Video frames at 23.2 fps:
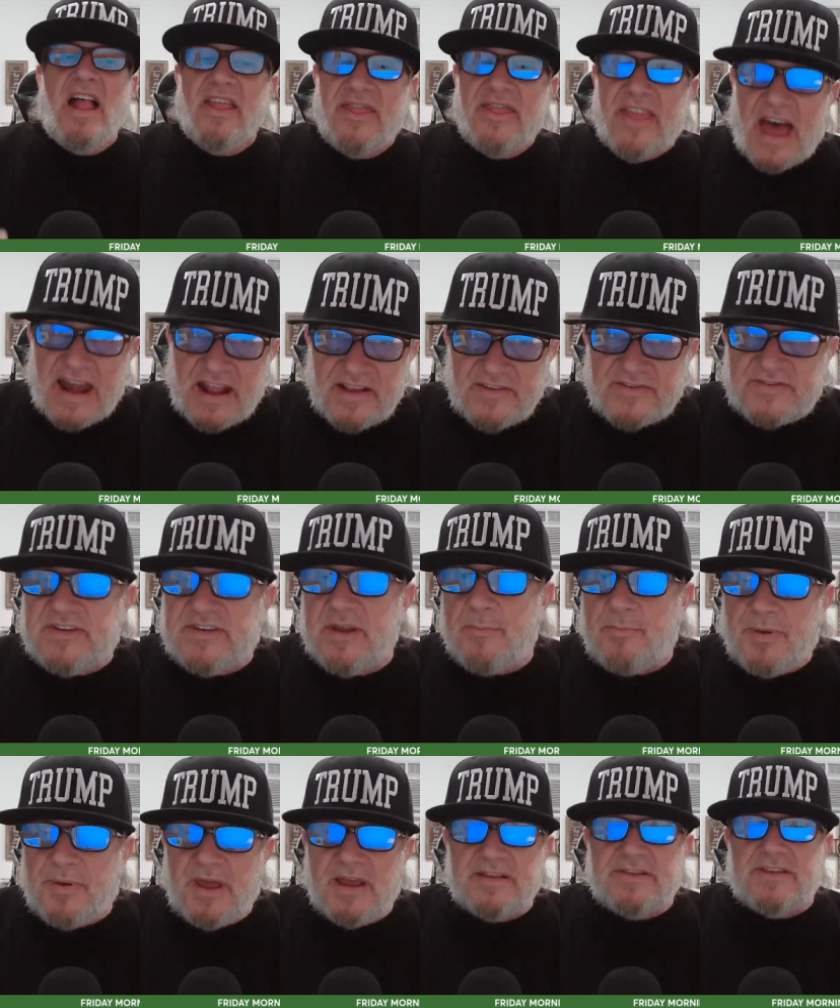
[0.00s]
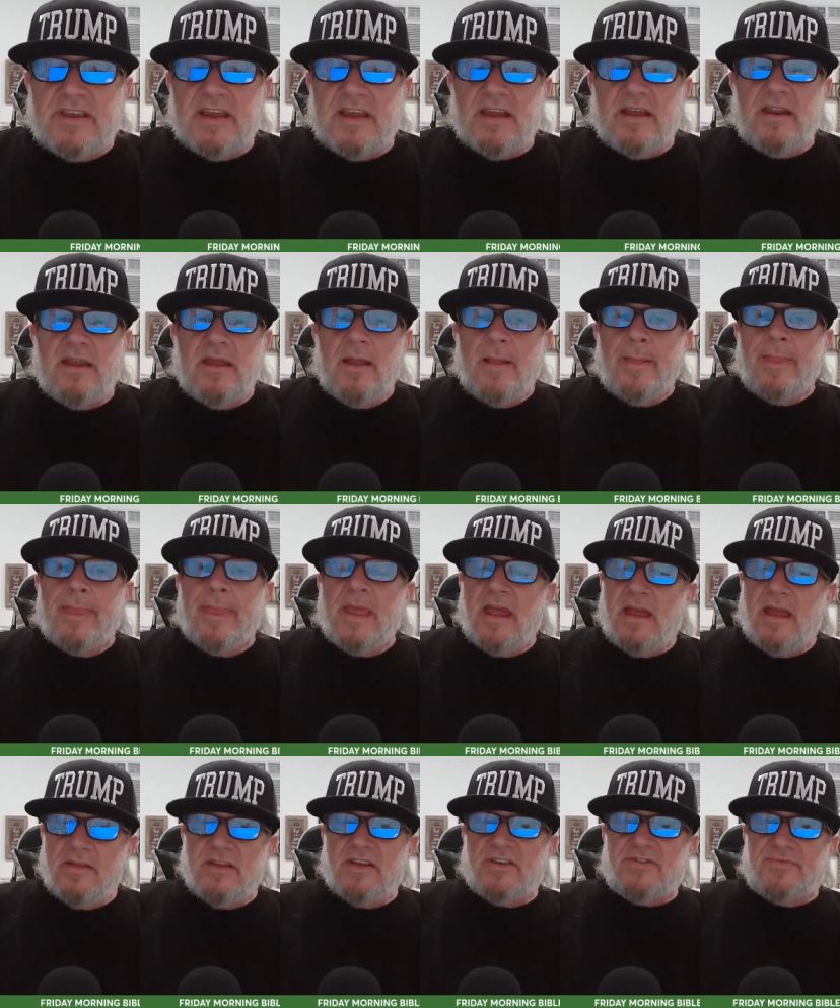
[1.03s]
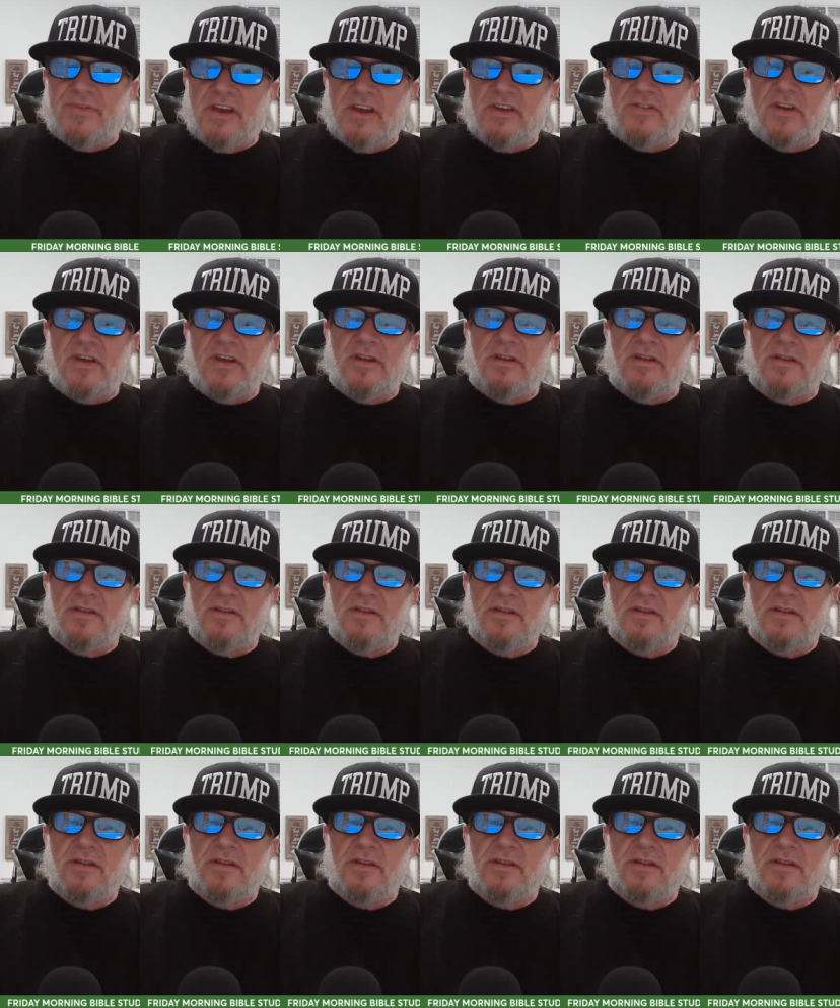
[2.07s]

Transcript: that is depicted in this vision,